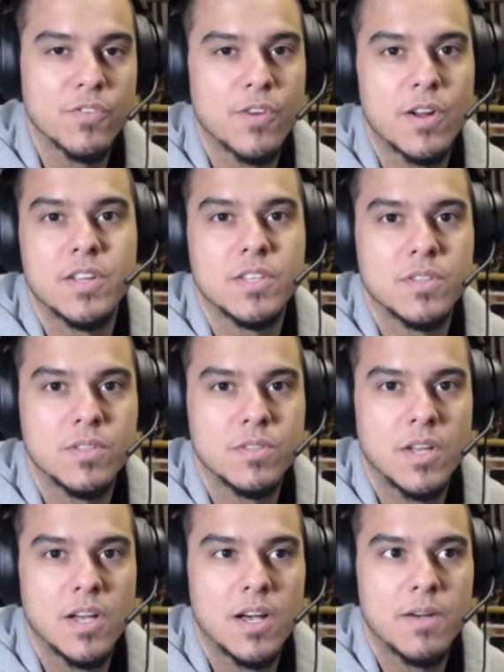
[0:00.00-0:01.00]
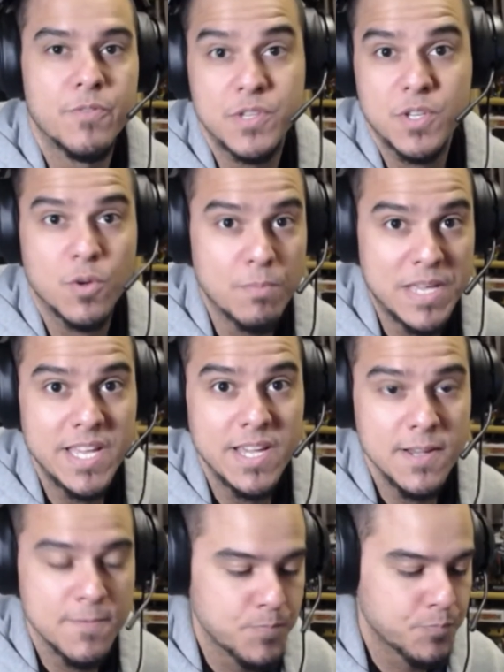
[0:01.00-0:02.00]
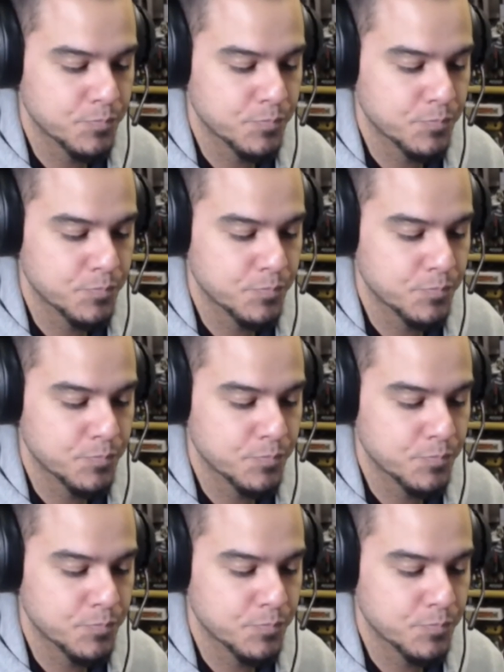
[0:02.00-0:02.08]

far as physical media.